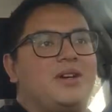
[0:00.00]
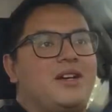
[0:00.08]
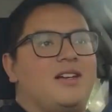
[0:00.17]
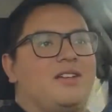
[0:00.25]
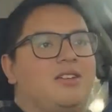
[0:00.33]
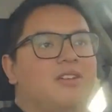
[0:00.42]

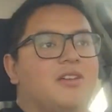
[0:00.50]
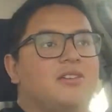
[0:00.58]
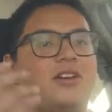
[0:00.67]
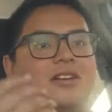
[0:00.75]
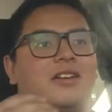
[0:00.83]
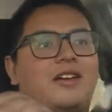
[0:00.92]
but
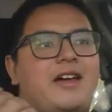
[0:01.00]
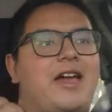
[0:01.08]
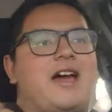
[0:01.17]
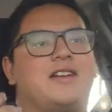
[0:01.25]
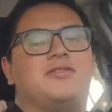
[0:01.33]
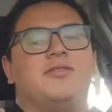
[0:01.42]
not
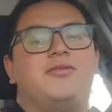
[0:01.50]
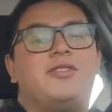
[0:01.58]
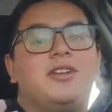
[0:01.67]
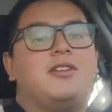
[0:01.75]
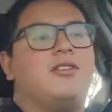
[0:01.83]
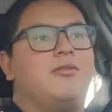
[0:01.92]
an actual
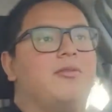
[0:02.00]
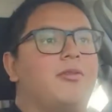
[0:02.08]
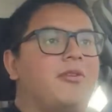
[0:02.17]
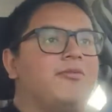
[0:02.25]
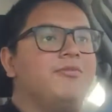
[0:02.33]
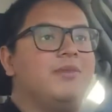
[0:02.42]
video
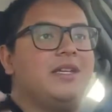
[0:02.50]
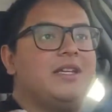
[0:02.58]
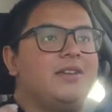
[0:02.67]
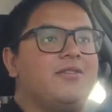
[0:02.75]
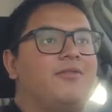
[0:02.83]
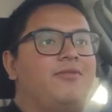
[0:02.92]
of
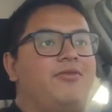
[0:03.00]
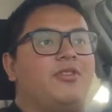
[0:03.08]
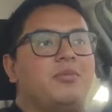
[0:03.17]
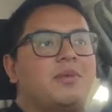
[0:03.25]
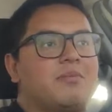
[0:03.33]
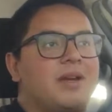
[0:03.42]
me
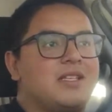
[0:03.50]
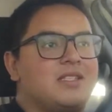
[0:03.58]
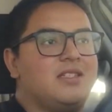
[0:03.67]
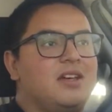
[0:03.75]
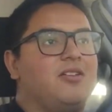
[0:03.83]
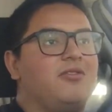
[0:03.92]
filming
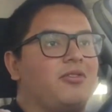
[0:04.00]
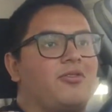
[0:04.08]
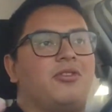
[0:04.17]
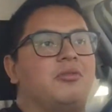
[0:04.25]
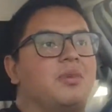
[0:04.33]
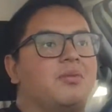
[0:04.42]
myself,
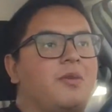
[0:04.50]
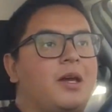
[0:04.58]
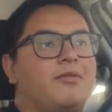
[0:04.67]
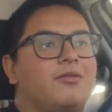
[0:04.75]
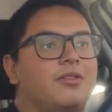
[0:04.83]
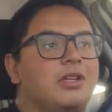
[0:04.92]
filming
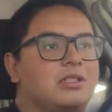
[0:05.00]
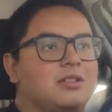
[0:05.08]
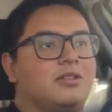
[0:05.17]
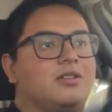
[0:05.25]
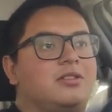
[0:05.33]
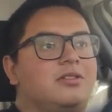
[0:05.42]
my voice,
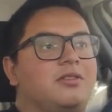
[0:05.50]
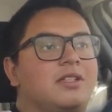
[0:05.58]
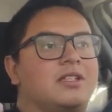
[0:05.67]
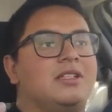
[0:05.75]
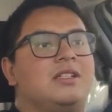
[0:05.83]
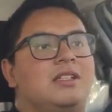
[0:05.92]
or doing
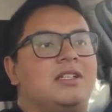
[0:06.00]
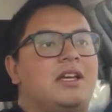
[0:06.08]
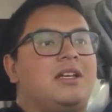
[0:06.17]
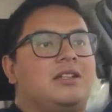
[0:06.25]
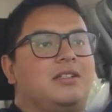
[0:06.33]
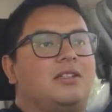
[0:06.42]

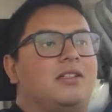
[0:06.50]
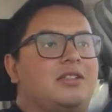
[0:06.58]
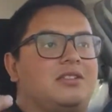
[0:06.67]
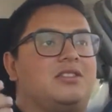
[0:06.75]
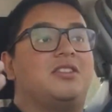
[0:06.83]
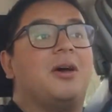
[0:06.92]

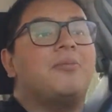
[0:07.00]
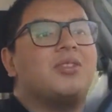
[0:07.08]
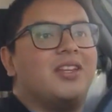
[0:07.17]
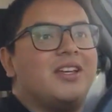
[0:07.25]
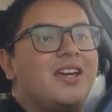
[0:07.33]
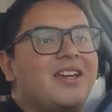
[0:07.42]

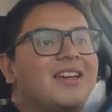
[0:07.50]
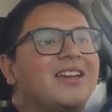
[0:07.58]
something.